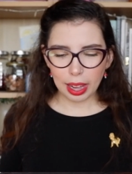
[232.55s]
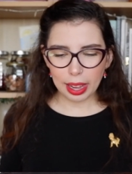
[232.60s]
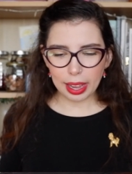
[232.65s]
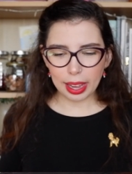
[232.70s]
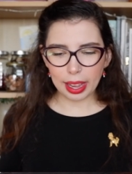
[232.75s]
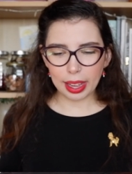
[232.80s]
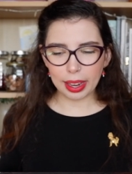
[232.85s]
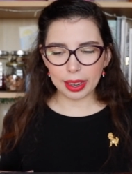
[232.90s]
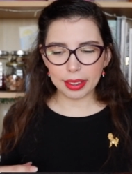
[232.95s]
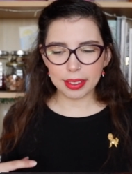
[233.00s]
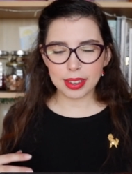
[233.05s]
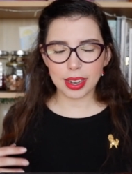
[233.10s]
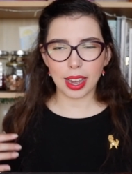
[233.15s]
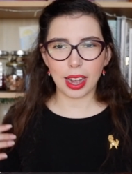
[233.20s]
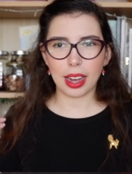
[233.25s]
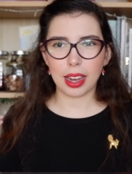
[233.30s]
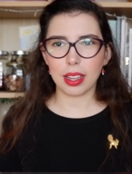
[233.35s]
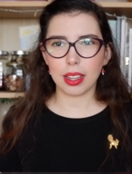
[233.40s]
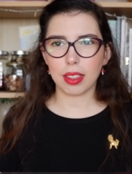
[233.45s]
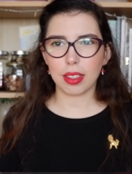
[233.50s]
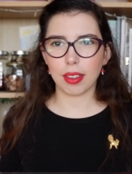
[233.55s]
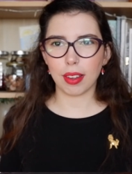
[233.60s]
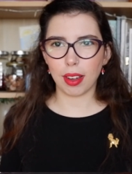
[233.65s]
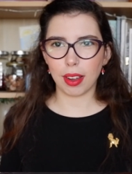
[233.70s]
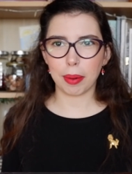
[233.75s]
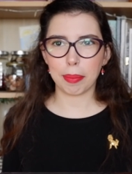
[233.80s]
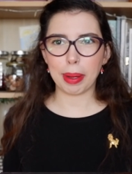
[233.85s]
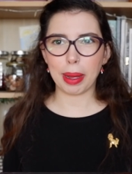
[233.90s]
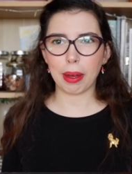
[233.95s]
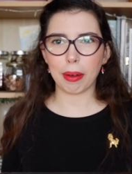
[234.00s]
And I
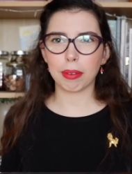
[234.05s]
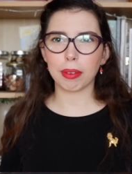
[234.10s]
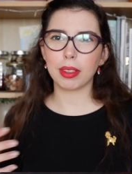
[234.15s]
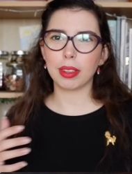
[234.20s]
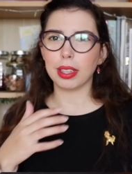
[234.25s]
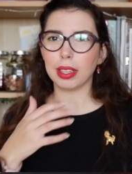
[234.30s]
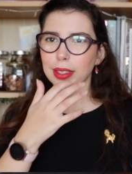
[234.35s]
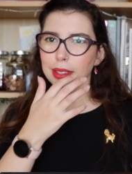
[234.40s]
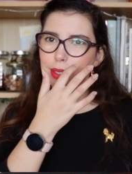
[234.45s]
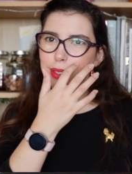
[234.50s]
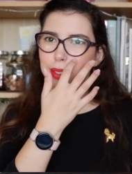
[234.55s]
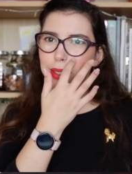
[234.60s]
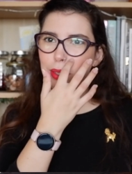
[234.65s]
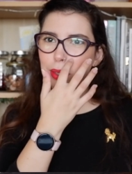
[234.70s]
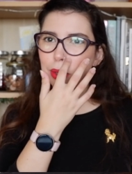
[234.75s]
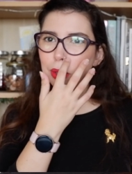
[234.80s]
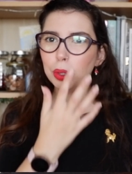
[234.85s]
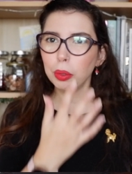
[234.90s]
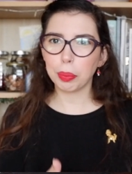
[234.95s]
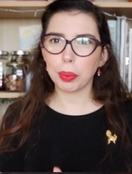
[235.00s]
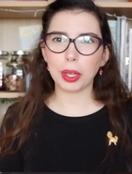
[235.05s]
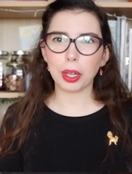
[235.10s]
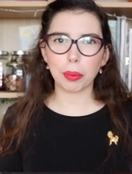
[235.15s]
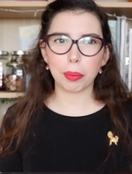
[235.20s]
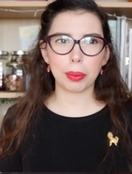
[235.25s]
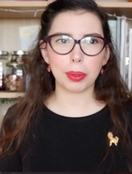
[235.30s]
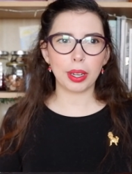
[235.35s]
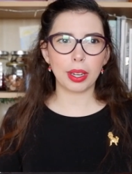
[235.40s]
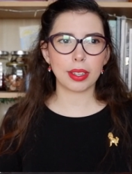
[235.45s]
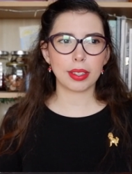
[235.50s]
thought about these loop
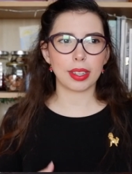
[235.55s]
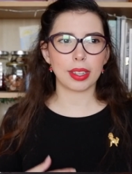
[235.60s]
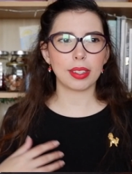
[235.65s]
earplugs.